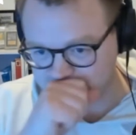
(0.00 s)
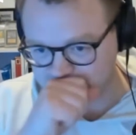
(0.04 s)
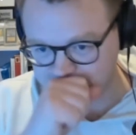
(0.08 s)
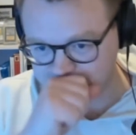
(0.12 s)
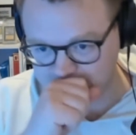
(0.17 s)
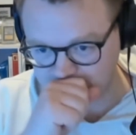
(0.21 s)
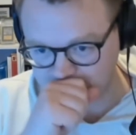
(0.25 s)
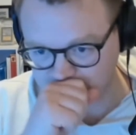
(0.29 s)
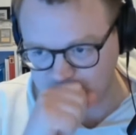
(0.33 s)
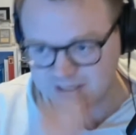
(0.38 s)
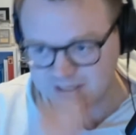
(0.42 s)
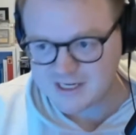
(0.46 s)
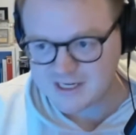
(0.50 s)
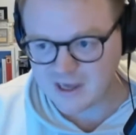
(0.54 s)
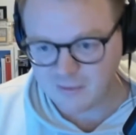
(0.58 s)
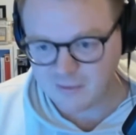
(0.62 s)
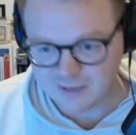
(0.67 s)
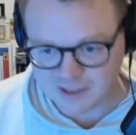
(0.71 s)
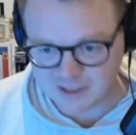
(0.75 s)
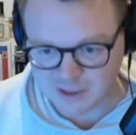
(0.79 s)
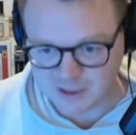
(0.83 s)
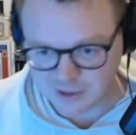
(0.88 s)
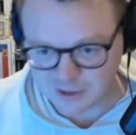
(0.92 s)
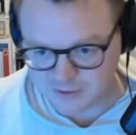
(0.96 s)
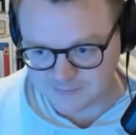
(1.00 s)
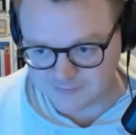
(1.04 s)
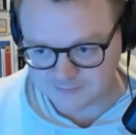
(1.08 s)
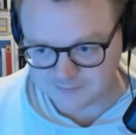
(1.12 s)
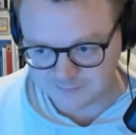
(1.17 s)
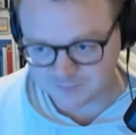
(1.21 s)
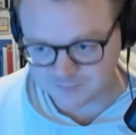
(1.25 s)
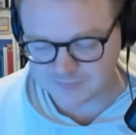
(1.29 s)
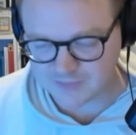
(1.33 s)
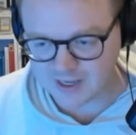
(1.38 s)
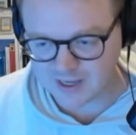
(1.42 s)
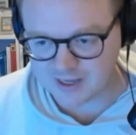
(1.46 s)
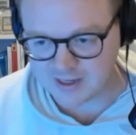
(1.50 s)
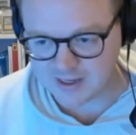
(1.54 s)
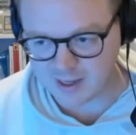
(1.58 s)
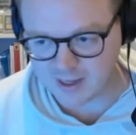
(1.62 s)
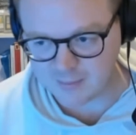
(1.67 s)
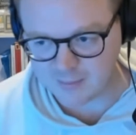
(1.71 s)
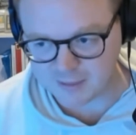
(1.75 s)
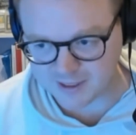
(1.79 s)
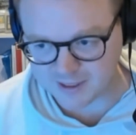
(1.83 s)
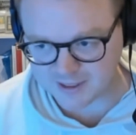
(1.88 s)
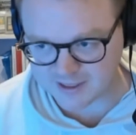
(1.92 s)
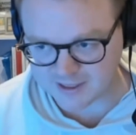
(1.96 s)
which I went to, and I
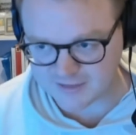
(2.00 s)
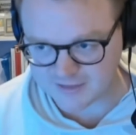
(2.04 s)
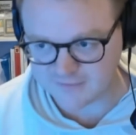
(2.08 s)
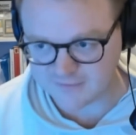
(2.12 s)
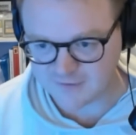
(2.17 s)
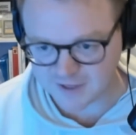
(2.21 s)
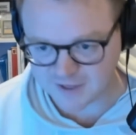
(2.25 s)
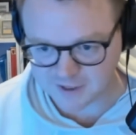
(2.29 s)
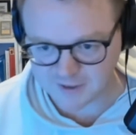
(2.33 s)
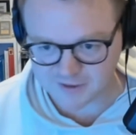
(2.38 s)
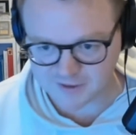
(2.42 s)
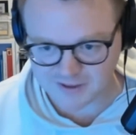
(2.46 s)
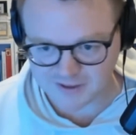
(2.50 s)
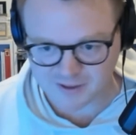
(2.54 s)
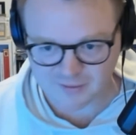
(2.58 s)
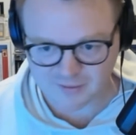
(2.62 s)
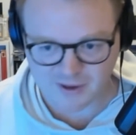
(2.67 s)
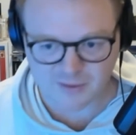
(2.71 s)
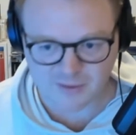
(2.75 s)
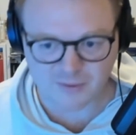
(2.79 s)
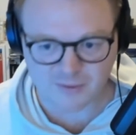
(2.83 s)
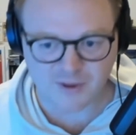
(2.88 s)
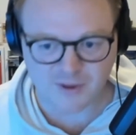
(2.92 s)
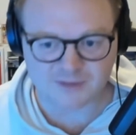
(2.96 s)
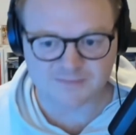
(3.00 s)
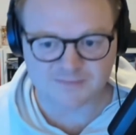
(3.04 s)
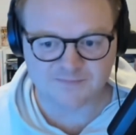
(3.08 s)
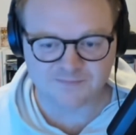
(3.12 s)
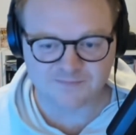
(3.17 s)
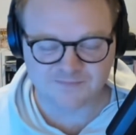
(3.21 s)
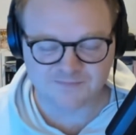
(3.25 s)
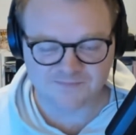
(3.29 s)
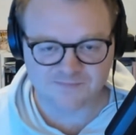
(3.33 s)
played against Finkel in round 1,